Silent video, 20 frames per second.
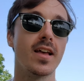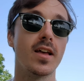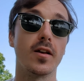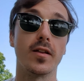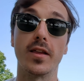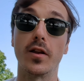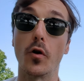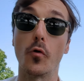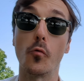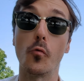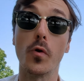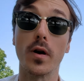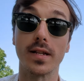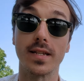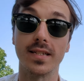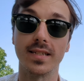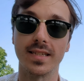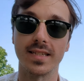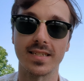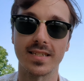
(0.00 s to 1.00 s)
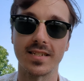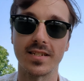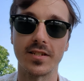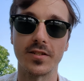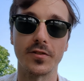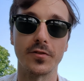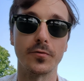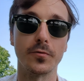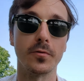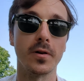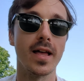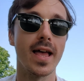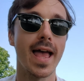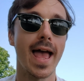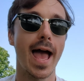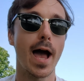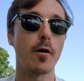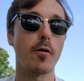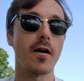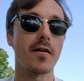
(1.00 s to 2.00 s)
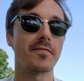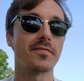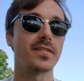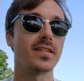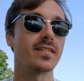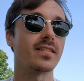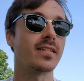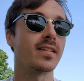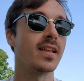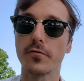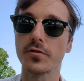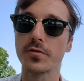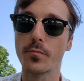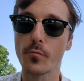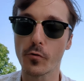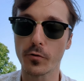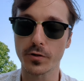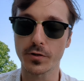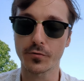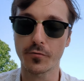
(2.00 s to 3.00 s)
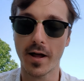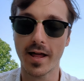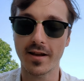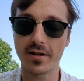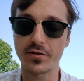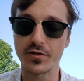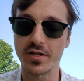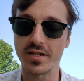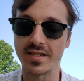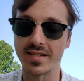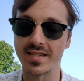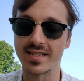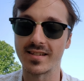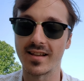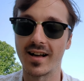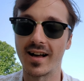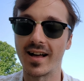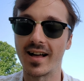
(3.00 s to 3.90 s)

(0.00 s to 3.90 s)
you know, what to listen to, how often. There's more strategies